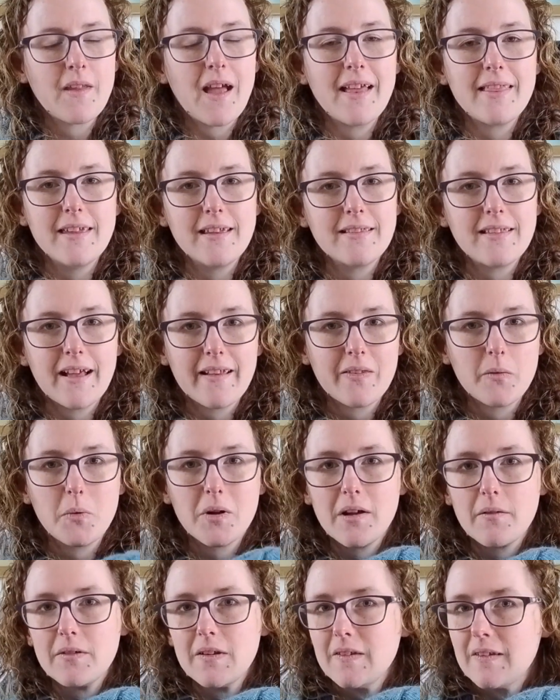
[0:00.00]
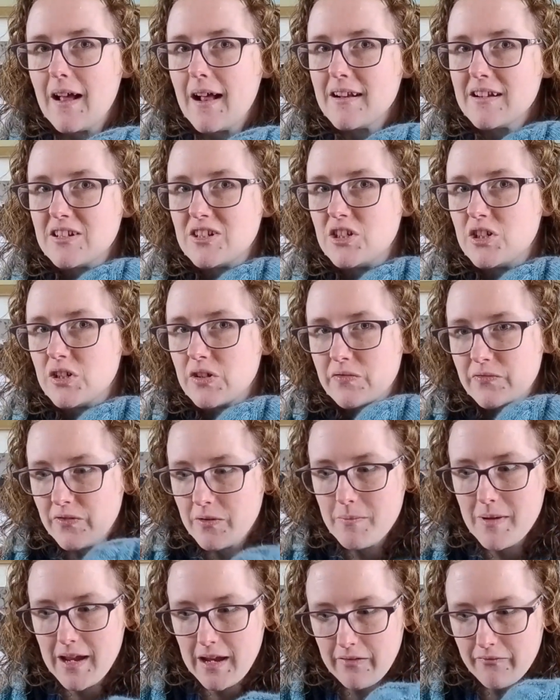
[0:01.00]
I think that's what I've decided to do
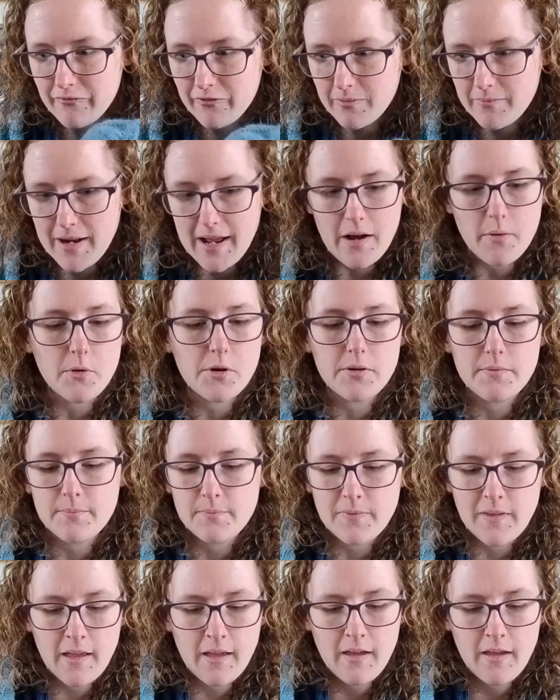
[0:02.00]
for me from now on.